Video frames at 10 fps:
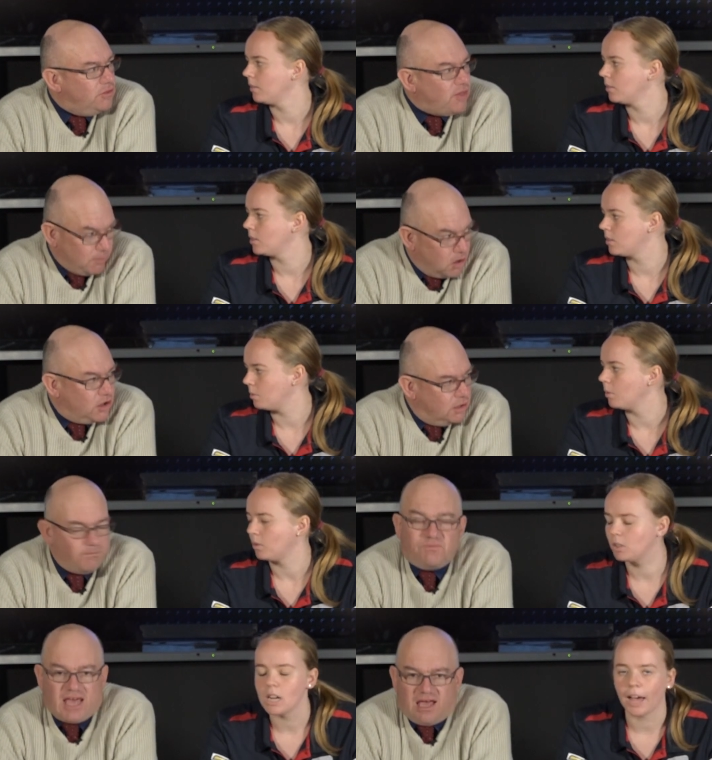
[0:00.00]
Speaker 1: They were,
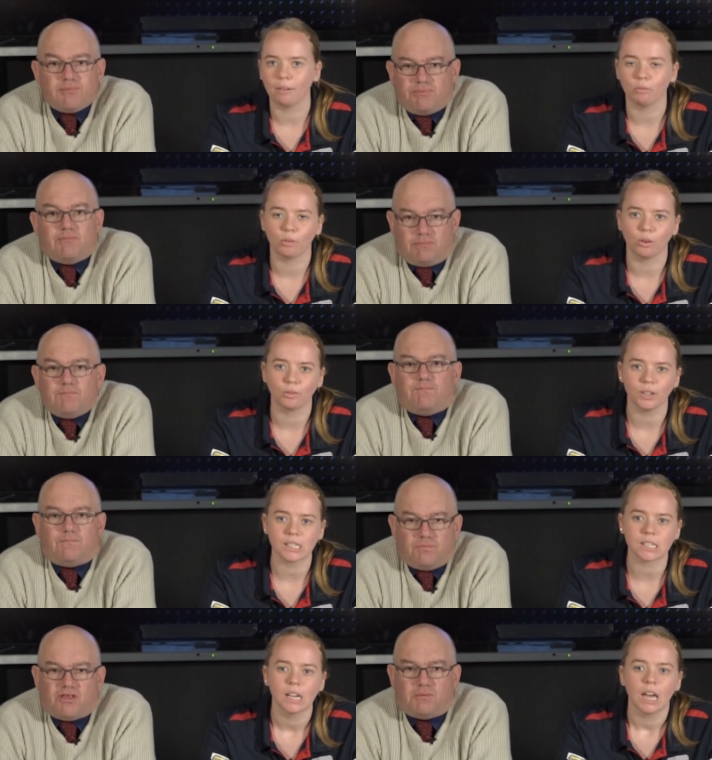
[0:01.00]
yeah.
Speaker 2: Um,
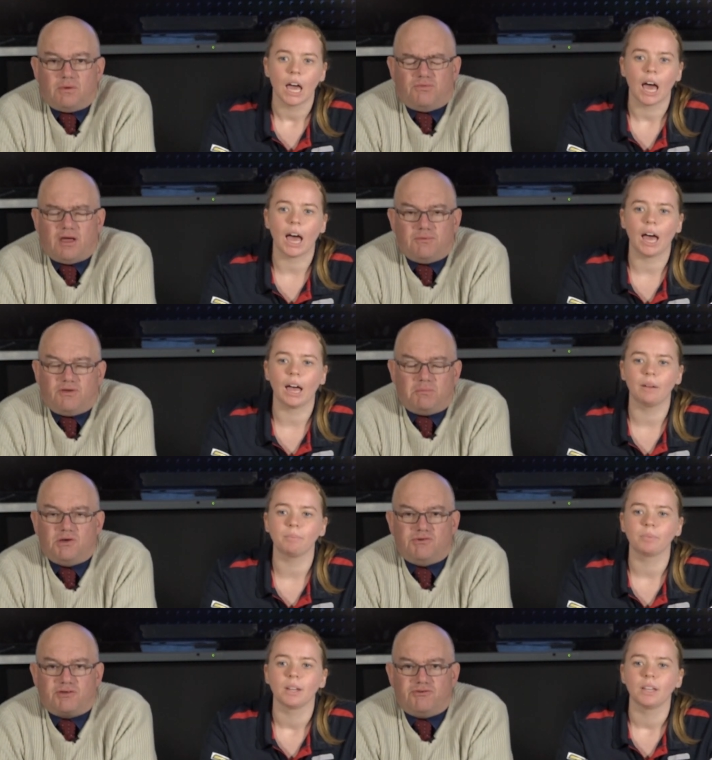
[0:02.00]
forfeits. They, they, they
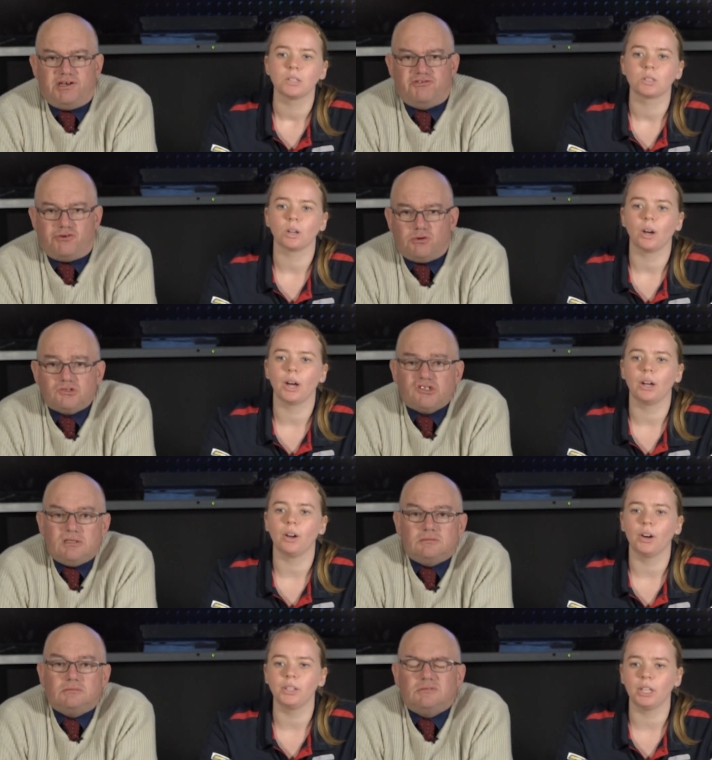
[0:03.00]
um, were agreed so draws.
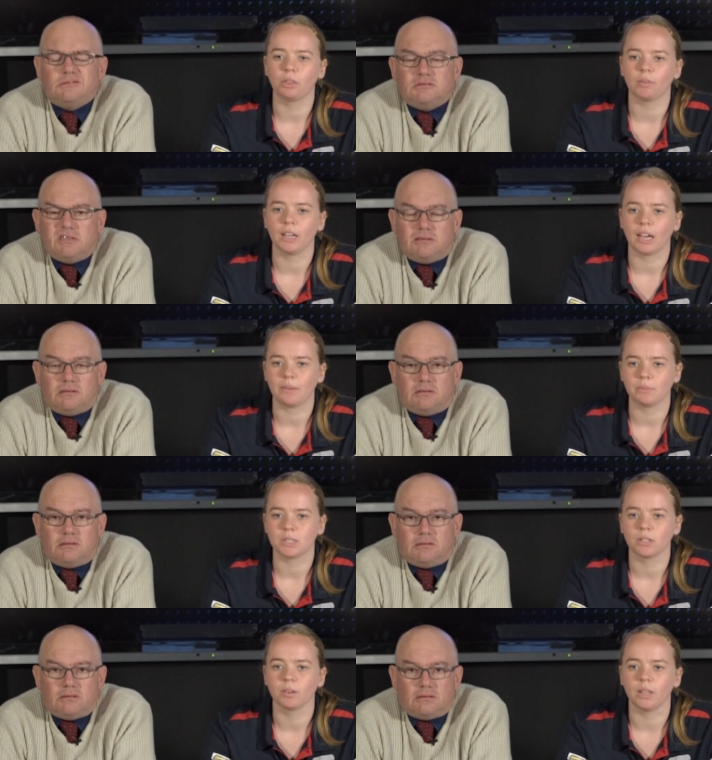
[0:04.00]
only three
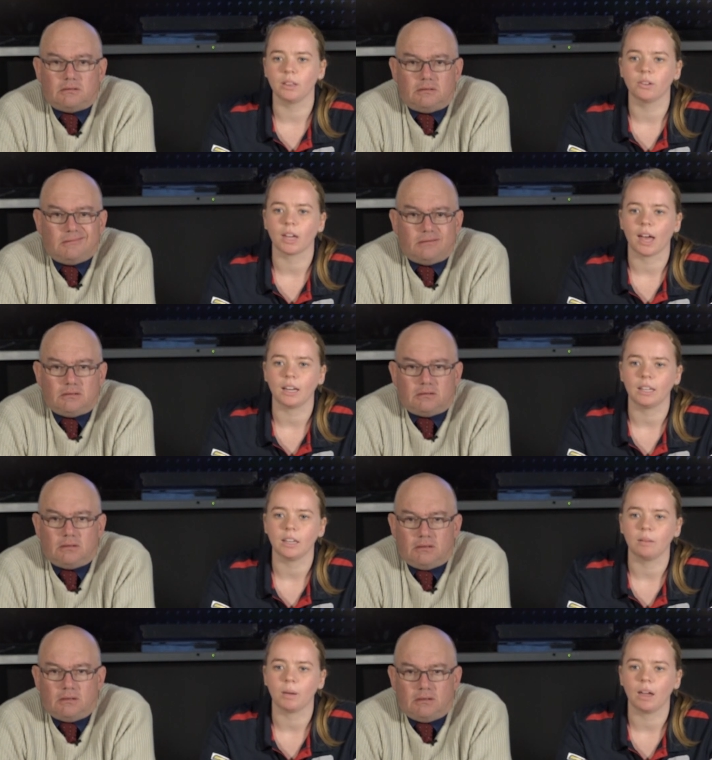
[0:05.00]
games to really look at
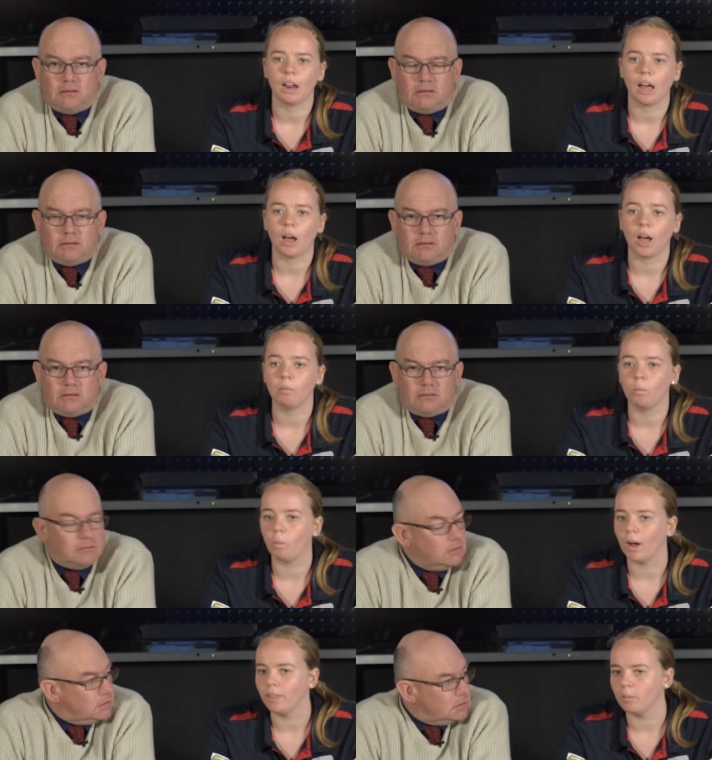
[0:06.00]
here, but
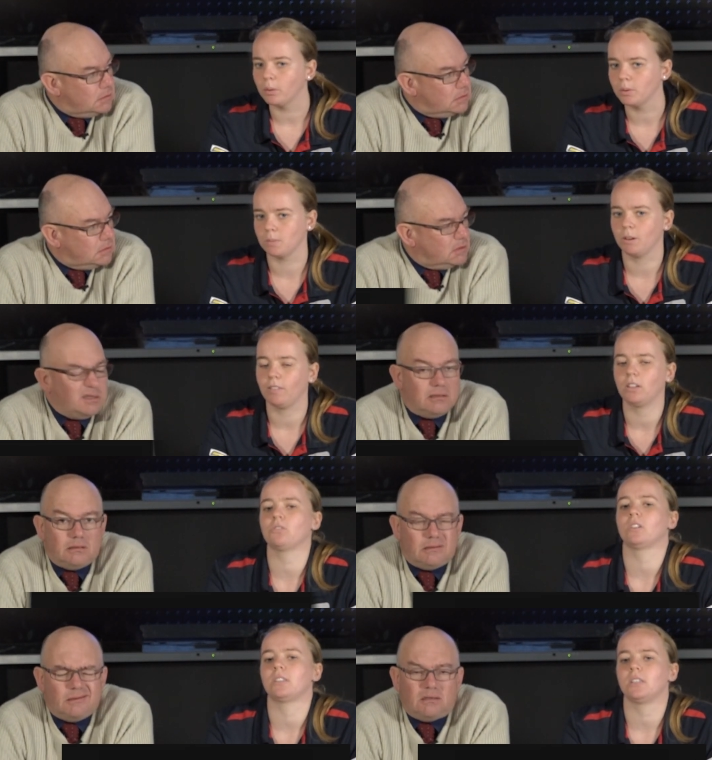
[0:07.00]
um, one that pulls a bit of
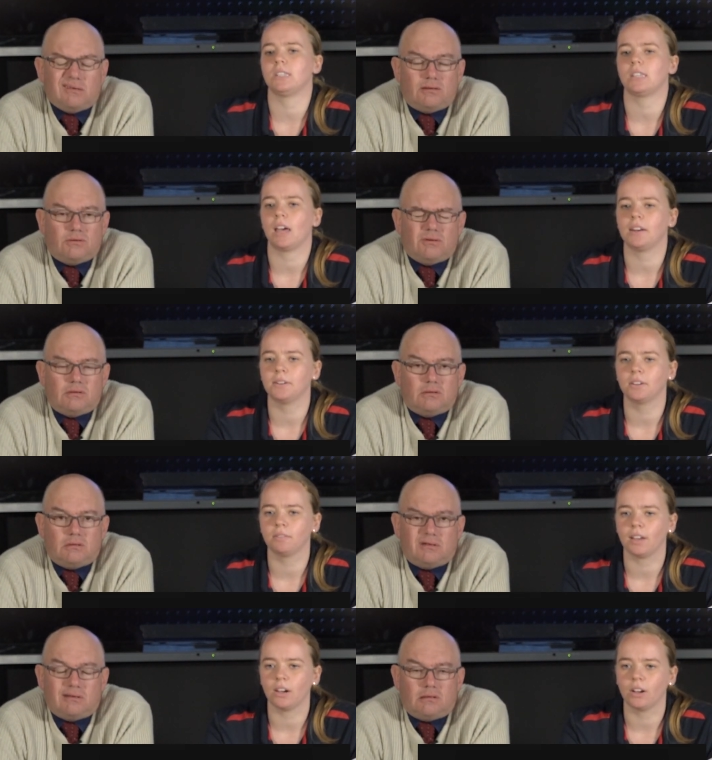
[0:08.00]
interest is Dandenong v